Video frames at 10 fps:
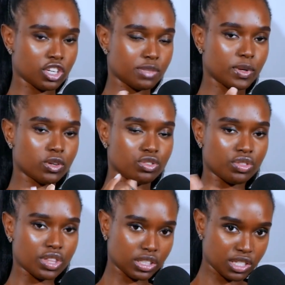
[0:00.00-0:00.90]
just because
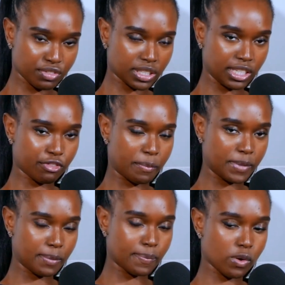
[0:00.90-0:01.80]
you think differently
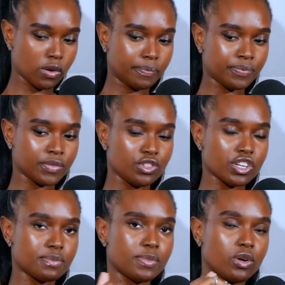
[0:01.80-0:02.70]
from people,
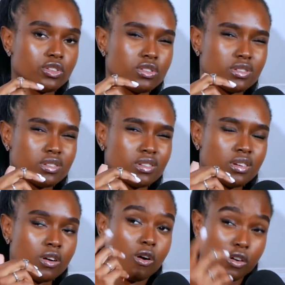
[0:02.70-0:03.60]
just because
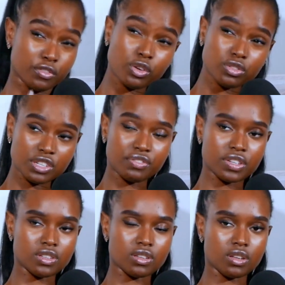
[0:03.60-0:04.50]
of those
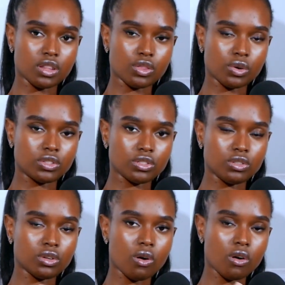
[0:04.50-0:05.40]
differences in thought,
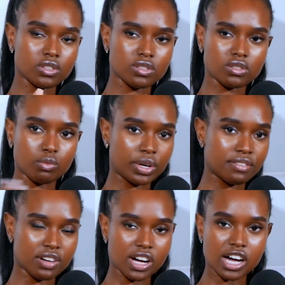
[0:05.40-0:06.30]
you cause
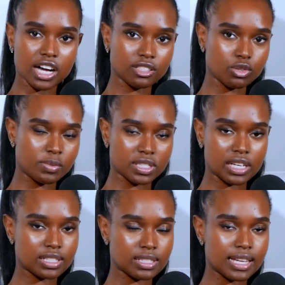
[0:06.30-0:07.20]
whatever hurt or
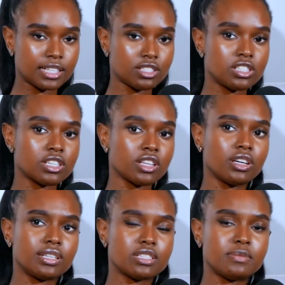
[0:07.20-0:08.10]
misunderstanding to each other,
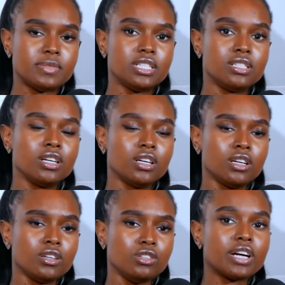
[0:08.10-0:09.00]
it doesn't mean
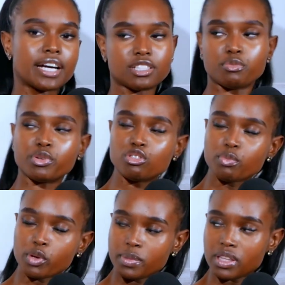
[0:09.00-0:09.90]
you can't, in
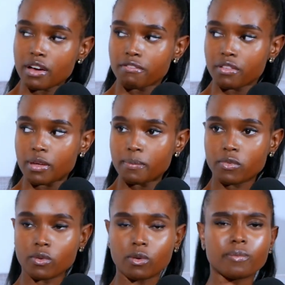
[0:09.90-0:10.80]
principle, be there for
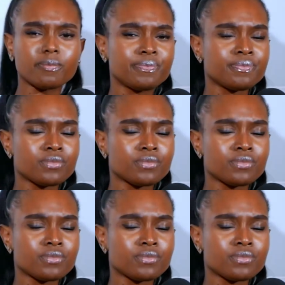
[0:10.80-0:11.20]
them. So